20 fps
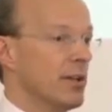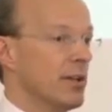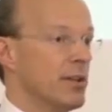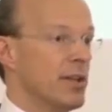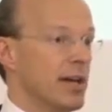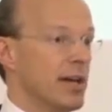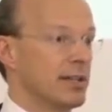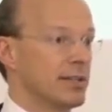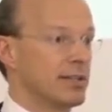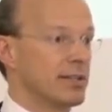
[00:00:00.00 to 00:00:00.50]

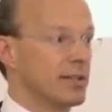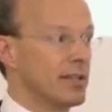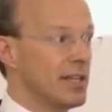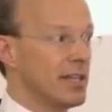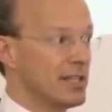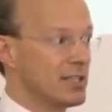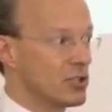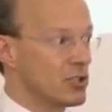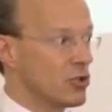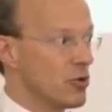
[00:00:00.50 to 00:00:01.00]
That
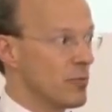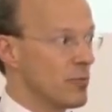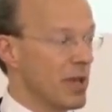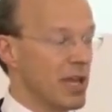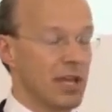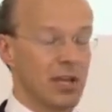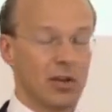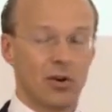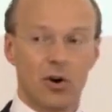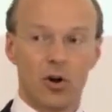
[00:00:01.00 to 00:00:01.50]
needs to
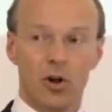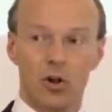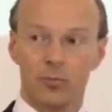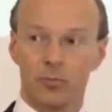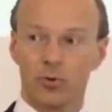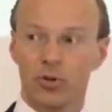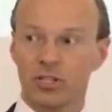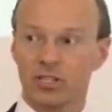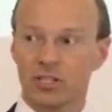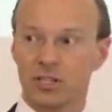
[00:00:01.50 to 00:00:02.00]
obey all
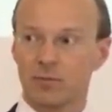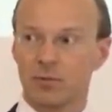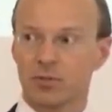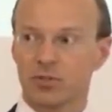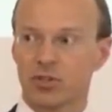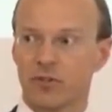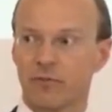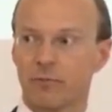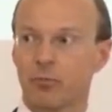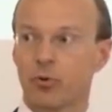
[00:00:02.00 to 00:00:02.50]

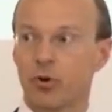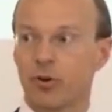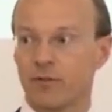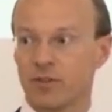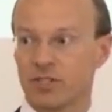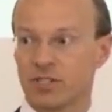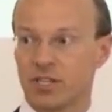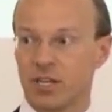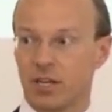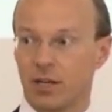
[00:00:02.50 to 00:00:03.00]
principles of
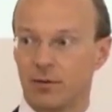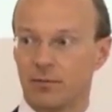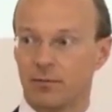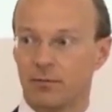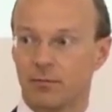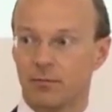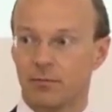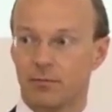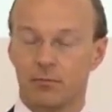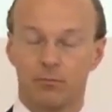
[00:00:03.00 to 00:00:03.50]
privacy,
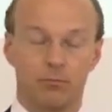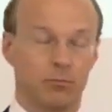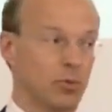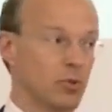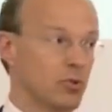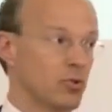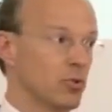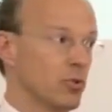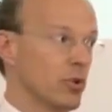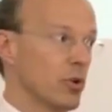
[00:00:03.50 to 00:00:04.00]

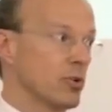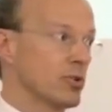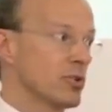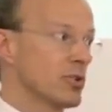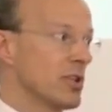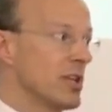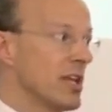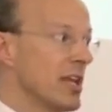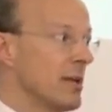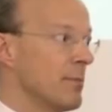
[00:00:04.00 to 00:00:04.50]
which should
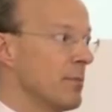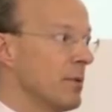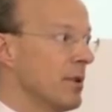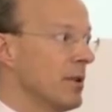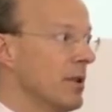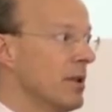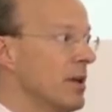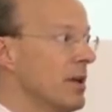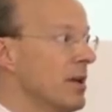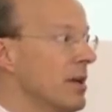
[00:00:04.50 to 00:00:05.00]
also
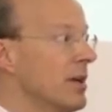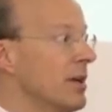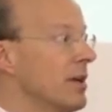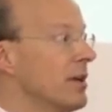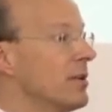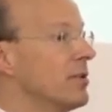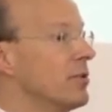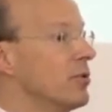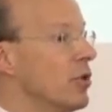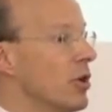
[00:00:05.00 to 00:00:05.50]
enable
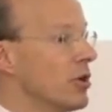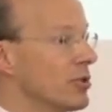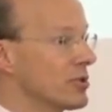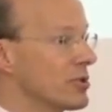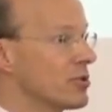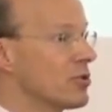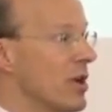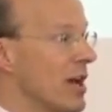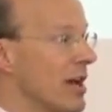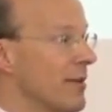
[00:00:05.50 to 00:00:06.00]
not
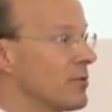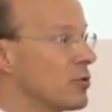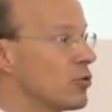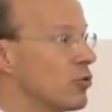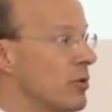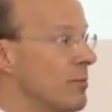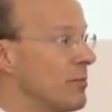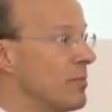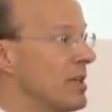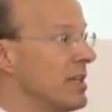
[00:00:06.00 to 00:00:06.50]
to have to
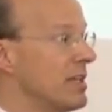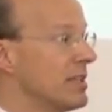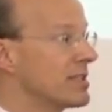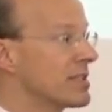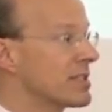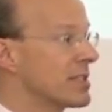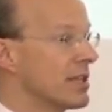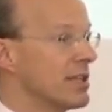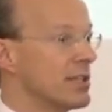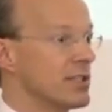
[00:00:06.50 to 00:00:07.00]
repeat
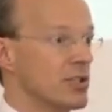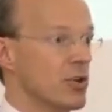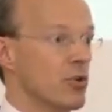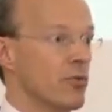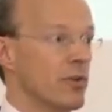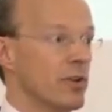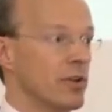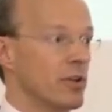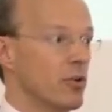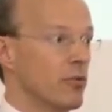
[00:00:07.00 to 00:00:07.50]
studies
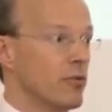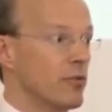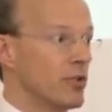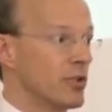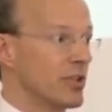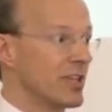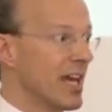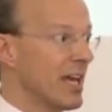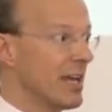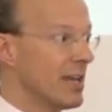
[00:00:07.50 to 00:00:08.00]
over and over
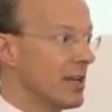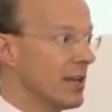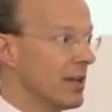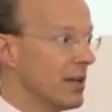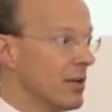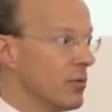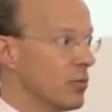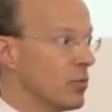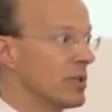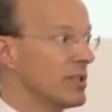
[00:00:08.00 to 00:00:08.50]
again
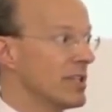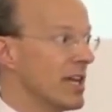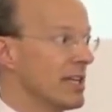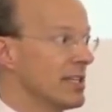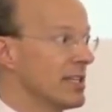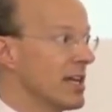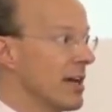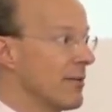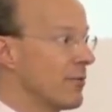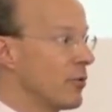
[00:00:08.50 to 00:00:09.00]
when
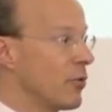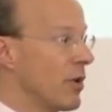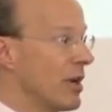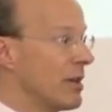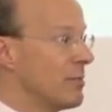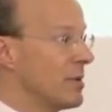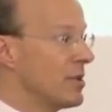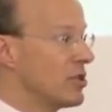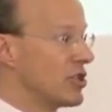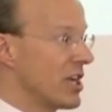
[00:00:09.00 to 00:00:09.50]
data have already
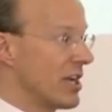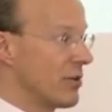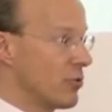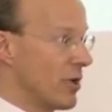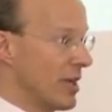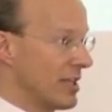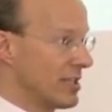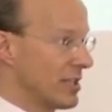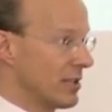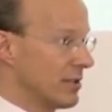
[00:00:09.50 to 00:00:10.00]
been
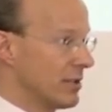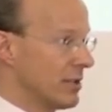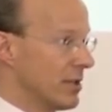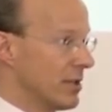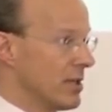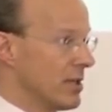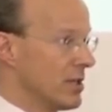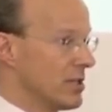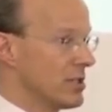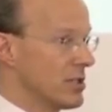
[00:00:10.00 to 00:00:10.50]
generated.
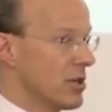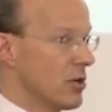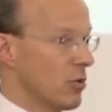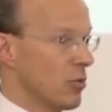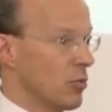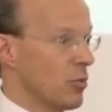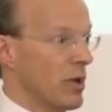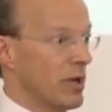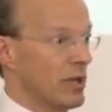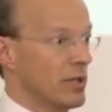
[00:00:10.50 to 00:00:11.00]
So
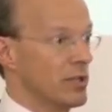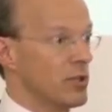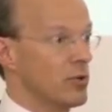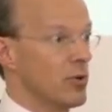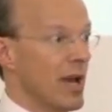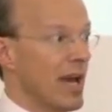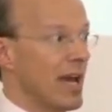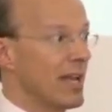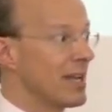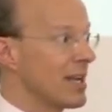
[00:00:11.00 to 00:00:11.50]
when a
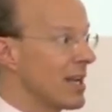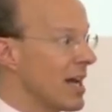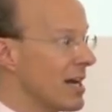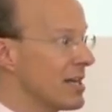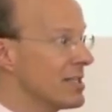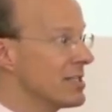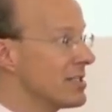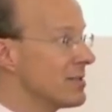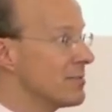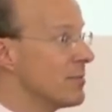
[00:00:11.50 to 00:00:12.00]
new
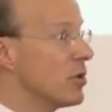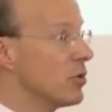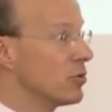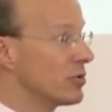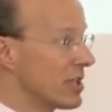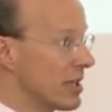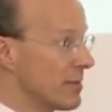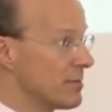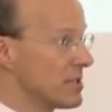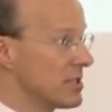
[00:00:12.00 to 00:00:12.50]
analysis
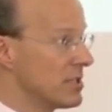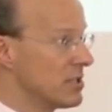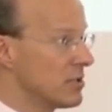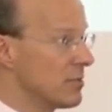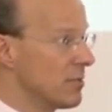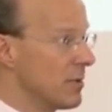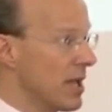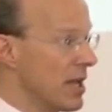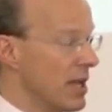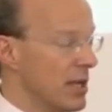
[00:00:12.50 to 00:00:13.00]
mode comes into
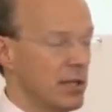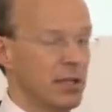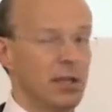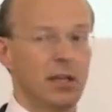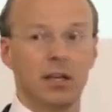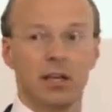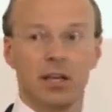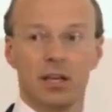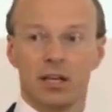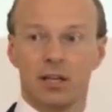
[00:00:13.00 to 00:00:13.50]
play,
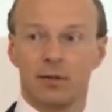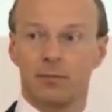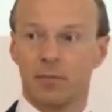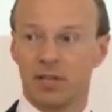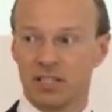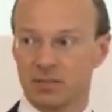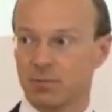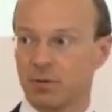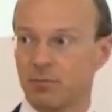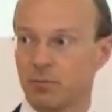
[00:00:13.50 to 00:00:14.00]
it
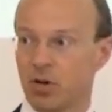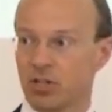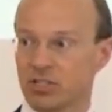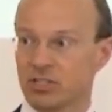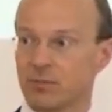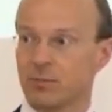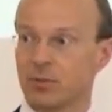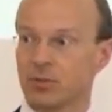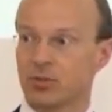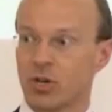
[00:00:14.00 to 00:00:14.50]
must be
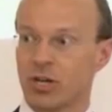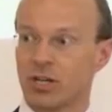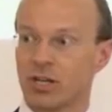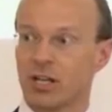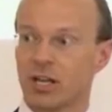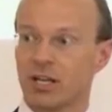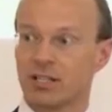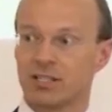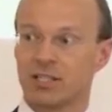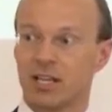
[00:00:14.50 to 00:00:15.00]
possible to
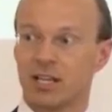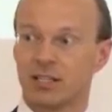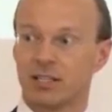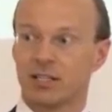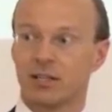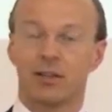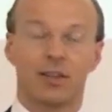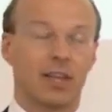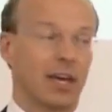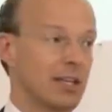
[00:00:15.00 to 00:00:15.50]
analyze
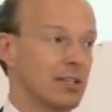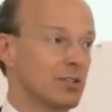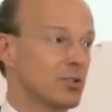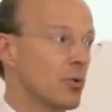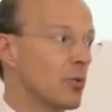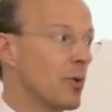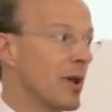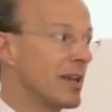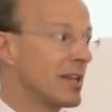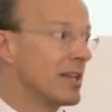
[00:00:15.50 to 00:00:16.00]
data that is
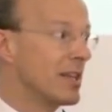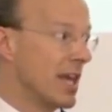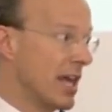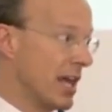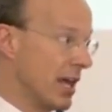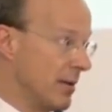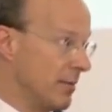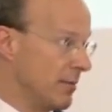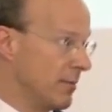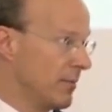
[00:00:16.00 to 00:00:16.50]
already
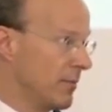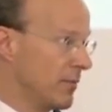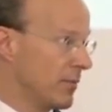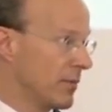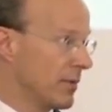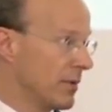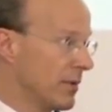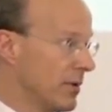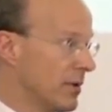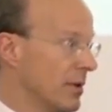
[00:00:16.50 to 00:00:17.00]
there
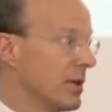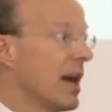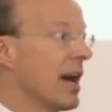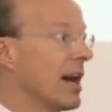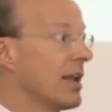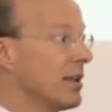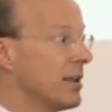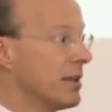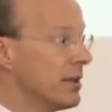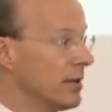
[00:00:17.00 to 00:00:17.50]

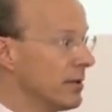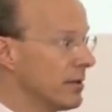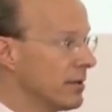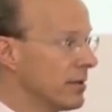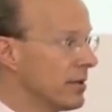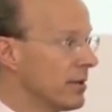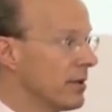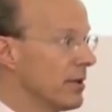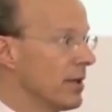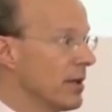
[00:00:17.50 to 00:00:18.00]
under
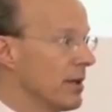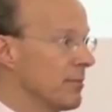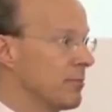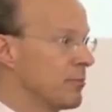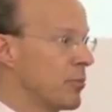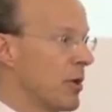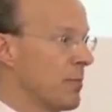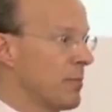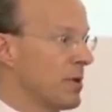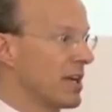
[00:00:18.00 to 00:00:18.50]

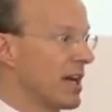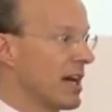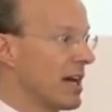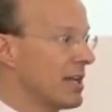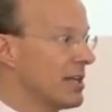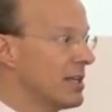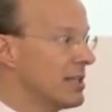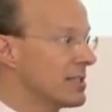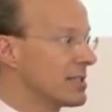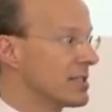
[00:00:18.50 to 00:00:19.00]
proper
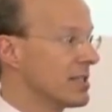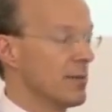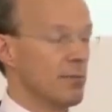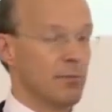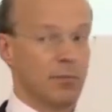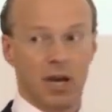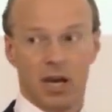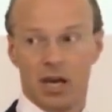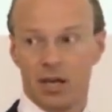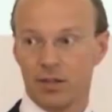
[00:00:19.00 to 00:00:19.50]
guidance
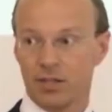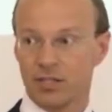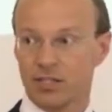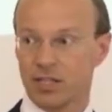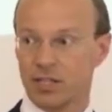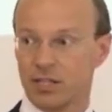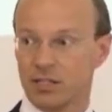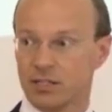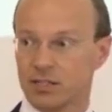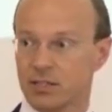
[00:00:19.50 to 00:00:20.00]
by
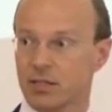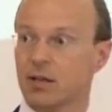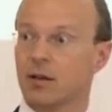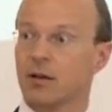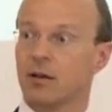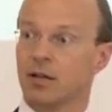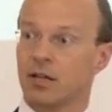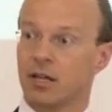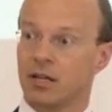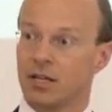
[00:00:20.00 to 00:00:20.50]
ethicists
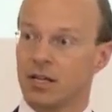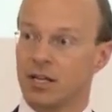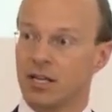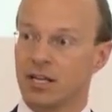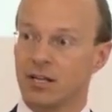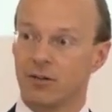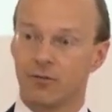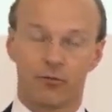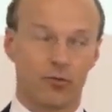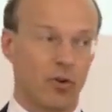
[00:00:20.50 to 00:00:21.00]
in a
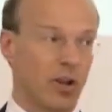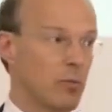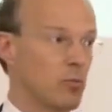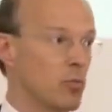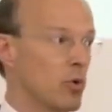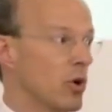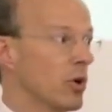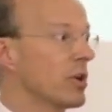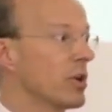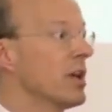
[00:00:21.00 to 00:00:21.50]
legal
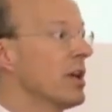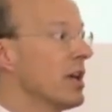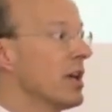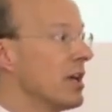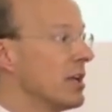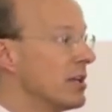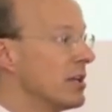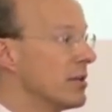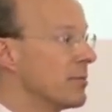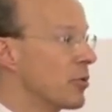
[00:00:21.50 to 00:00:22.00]
framework
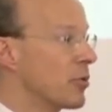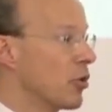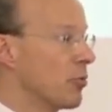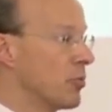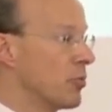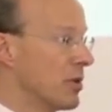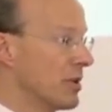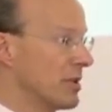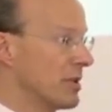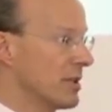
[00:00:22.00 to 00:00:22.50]
in an
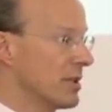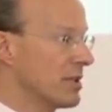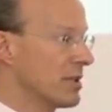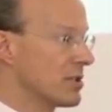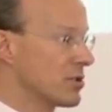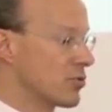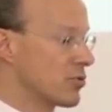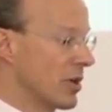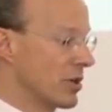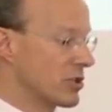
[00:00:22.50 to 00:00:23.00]
appropriate
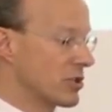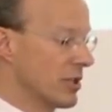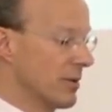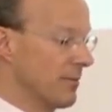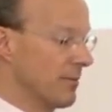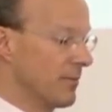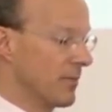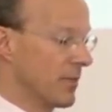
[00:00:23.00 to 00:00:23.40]
structure.